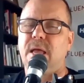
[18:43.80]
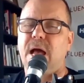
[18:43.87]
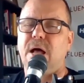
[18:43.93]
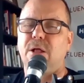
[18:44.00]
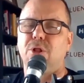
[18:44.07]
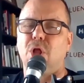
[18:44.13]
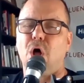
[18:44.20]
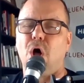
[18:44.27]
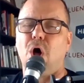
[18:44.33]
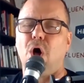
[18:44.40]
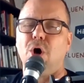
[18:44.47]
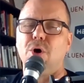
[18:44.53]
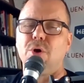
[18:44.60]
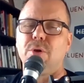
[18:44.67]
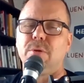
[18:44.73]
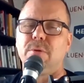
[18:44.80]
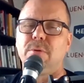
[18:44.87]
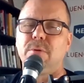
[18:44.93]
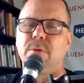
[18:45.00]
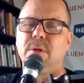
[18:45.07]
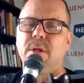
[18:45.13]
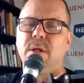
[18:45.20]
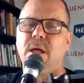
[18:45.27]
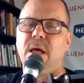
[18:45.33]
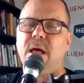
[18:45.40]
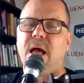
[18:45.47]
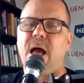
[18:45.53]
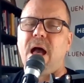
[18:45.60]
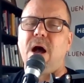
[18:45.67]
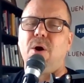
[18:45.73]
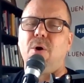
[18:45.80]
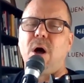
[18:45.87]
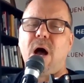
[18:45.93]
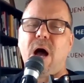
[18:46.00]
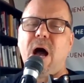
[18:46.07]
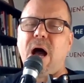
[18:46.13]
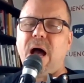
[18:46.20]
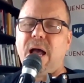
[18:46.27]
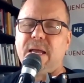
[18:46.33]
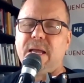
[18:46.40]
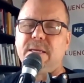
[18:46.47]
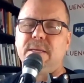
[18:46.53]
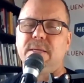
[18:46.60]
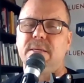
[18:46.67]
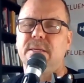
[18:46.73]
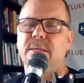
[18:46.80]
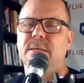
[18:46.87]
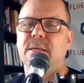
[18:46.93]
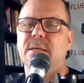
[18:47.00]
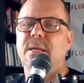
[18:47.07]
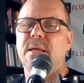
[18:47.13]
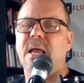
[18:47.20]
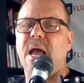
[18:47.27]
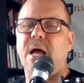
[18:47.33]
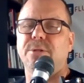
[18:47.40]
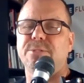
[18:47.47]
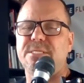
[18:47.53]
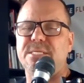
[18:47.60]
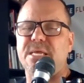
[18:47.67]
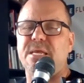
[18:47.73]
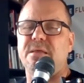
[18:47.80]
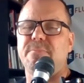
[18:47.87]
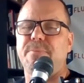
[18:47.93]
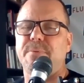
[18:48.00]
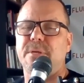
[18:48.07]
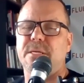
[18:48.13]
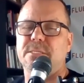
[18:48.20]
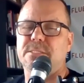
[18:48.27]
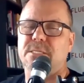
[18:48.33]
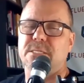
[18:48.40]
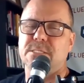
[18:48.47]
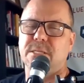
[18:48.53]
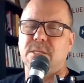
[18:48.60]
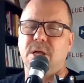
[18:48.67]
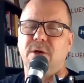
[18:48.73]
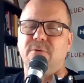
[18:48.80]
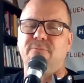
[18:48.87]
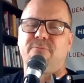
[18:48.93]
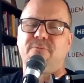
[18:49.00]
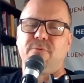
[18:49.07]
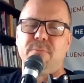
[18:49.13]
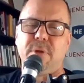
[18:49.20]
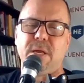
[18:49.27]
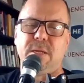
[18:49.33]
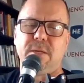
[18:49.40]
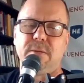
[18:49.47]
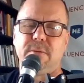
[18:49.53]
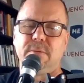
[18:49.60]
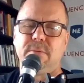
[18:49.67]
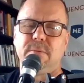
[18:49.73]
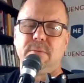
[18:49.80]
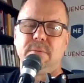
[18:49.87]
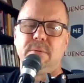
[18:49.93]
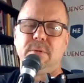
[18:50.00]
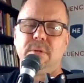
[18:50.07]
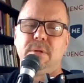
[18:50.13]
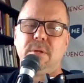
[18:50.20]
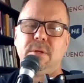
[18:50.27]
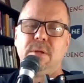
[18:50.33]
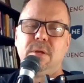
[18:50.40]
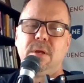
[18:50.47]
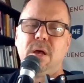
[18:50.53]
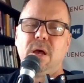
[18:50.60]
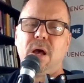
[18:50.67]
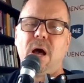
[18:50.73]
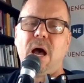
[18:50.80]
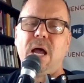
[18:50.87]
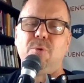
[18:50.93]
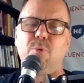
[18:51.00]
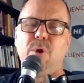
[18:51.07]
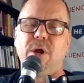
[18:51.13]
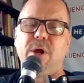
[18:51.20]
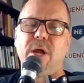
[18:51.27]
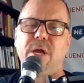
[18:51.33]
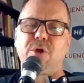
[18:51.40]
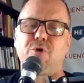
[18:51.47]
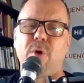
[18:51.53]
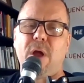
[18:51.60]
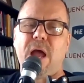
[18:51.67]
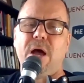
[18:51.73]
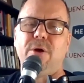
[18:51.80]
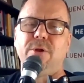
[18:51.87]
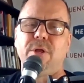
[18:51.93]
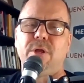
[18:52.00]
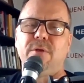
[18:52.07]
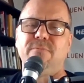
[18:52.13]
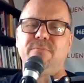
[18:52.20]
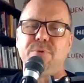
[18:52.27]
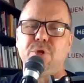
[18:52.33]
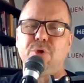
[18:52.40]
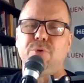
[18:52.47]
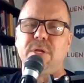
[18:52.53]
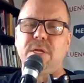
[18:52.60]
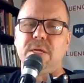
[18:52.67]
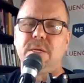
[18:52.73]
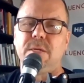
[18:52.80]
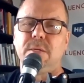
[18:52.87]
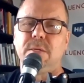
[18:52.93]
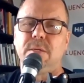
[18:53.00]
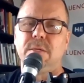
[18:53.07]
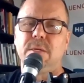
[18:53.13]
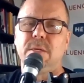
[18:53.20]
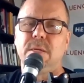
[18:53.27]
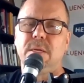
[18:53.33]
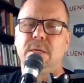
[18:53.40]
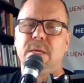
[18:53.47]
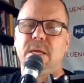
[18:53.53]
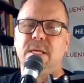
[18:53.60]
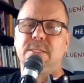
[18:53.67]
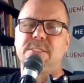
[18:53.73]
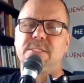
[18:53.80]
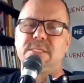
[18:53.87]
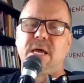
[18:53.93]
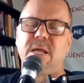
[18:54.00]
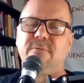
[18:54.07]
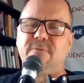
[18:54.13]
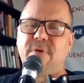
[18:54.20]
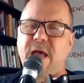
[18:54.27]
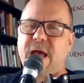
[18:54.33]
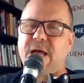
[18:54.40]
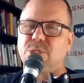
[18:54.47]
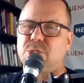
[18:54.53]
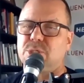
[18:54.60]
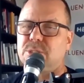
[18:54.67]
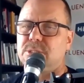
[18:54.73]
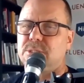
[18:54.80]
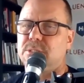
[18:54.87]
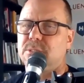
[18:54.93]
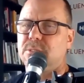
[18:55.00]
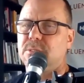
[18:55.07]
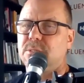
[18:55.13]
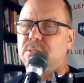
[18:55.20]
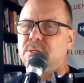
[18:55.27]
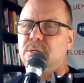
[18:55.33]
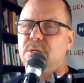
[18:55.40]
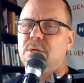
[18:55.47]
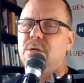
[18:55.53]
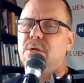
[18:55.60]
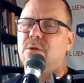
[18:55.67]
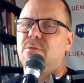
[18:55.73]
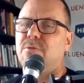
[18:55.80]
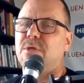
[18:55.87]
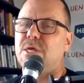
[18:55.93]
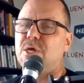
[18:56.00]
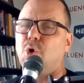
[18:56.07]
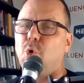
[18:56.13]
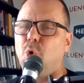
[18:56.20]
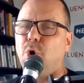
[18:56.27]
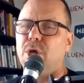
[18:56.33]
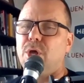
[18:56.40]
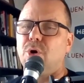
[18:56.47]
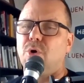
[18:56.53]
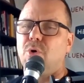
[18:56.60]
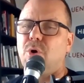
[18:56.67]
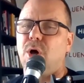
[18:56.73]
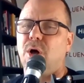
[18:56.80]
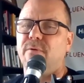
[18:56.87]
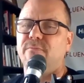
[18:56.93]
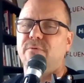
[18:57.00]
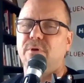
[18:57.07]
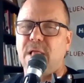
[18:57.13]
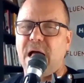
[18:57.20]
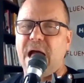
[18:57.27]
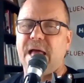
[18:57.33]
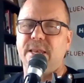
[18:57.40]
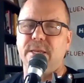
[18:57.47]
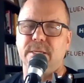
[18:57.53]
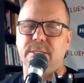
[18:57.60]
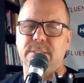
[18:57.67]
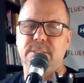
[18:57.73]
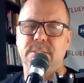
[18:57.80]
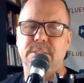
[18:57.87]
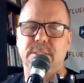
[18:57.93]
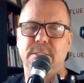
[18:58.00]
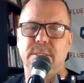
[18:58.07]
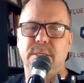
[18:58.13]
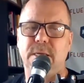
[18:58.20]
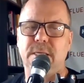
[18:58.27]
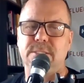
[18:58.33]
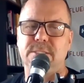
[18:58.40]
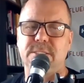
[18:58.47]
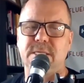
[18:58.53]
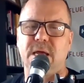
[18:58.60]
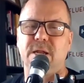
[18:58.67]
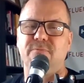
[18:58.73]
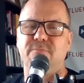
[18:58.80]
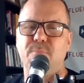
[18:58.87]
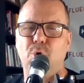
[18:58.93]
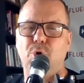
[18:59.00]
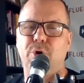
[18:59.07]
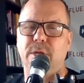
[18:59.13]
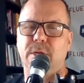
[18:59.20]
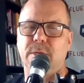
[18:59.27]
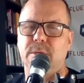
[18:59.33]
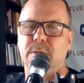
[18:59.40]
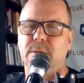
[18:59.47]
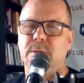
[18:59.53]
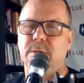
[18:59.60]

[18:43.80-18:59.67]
how long, how high, how deep is his love for me? I wear a crown of beauty instead of ashes, the oil of gladness instead of mourning,